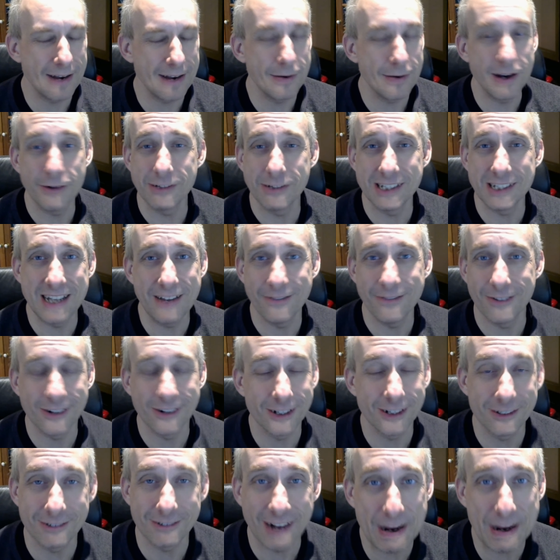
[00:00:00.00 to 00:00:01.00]
Now, I was never
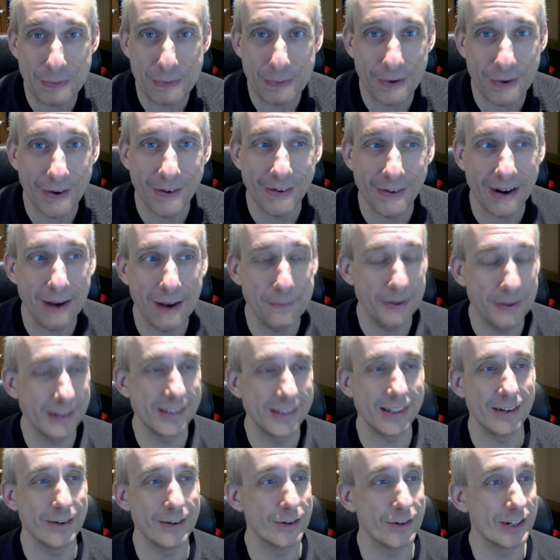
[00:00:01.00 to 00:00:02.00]
a great programmer,
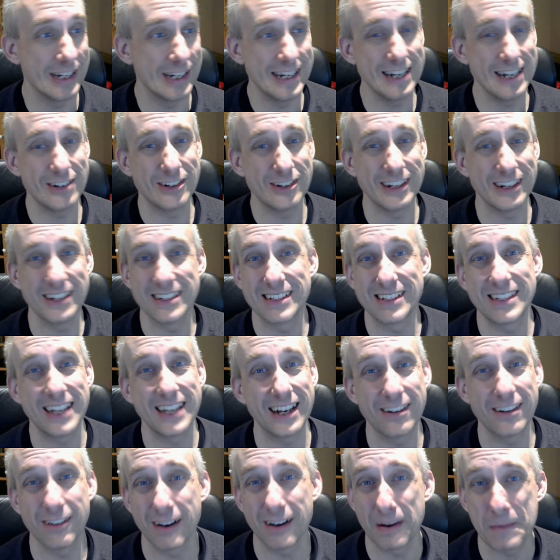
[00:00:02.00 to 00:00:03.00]
so it was literally just
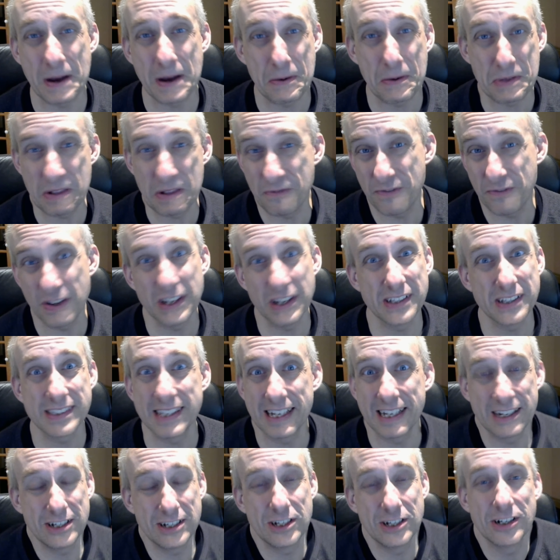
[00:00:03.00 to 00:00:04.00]
tinkering about with the first
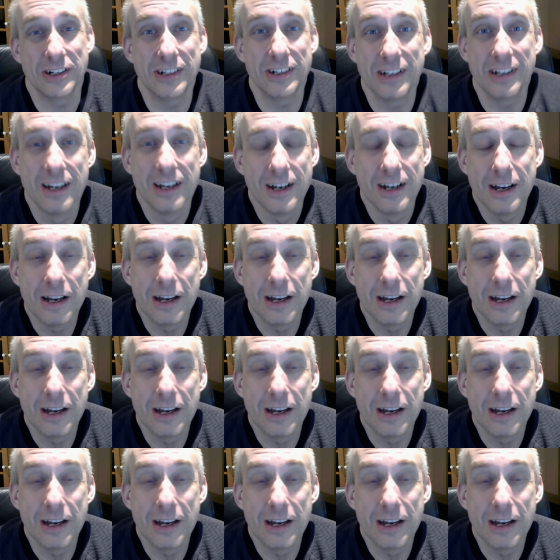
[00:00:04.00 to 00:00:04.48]
things you'd